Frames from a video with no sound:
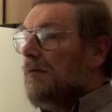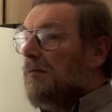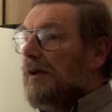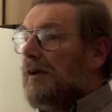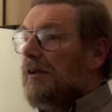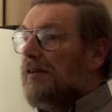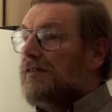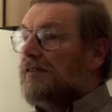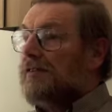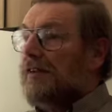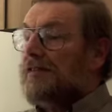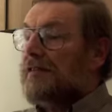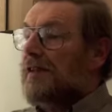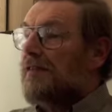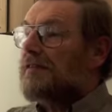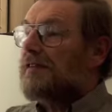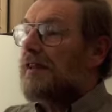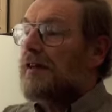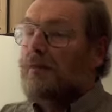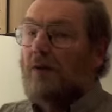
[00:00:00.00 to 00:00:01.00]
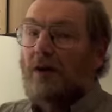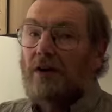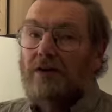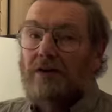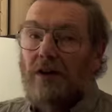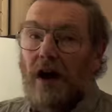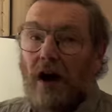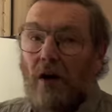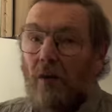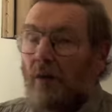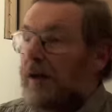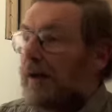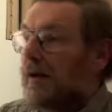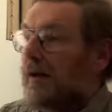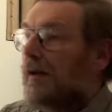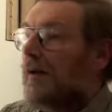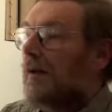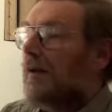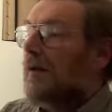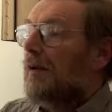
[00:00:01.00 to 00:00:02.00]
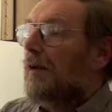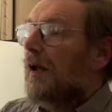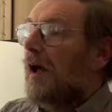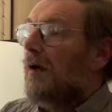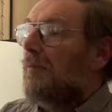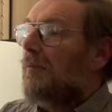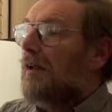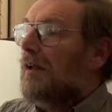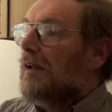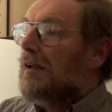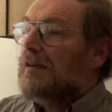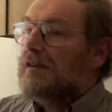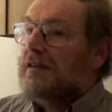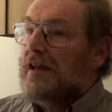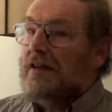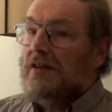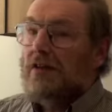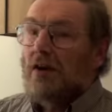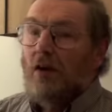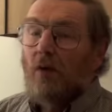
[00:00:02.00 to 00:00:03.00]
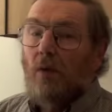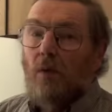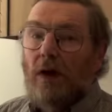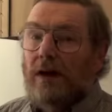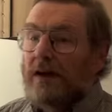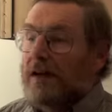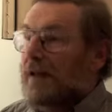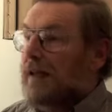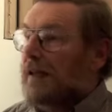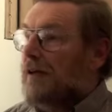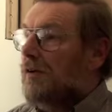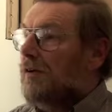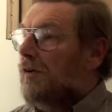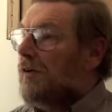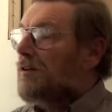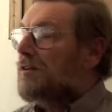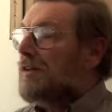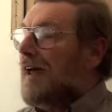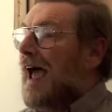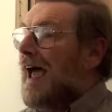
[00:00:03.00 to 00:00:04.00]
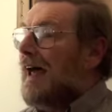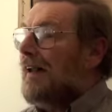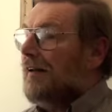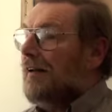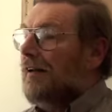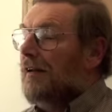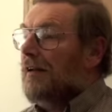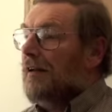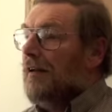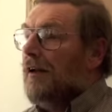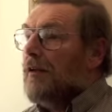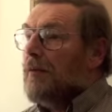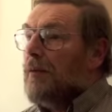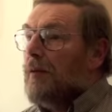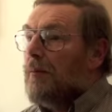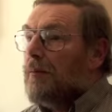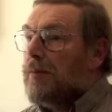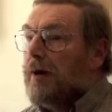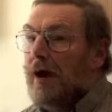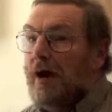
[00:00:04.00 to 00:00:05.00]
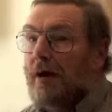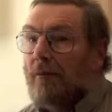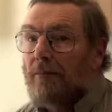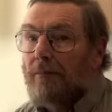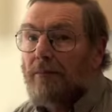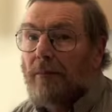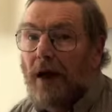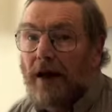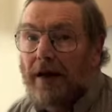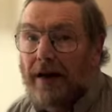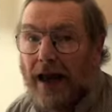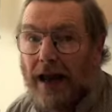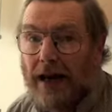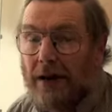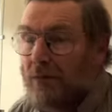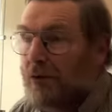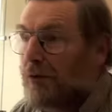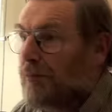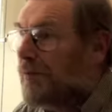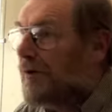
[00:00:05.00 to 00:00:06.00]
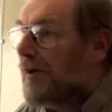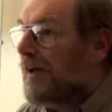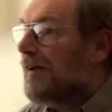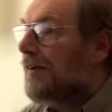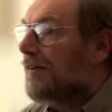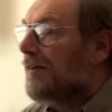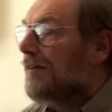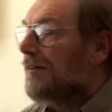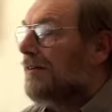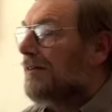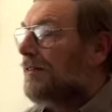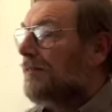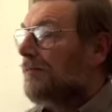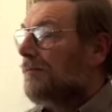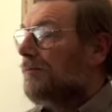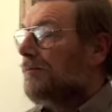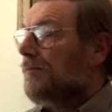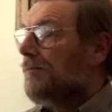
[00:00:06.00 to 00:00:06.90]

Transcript: Because, as I've said, what Darwin did when he looked at plant and animal breeders